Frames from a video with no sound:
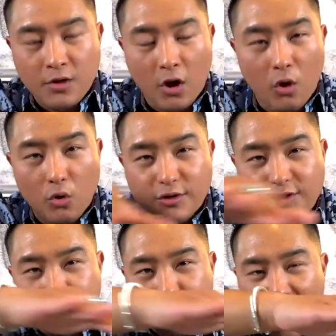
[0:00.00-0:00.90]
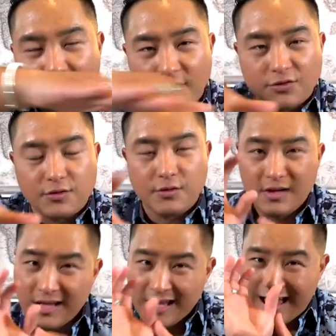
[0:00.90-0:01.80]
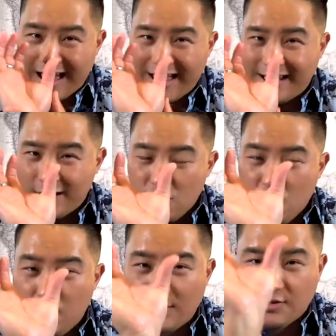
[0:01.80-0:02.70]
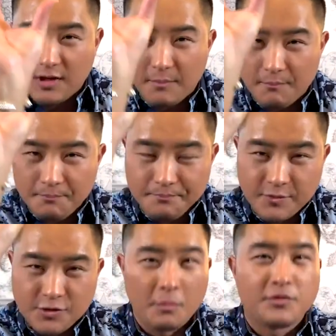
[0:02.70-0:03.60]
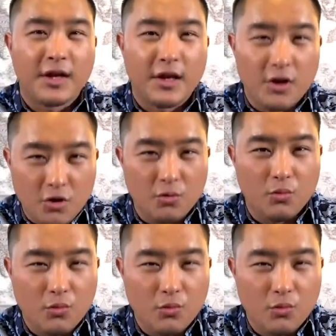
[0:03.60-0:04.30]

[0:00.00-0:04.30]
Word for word: the old is past, and the new has come. Some say new.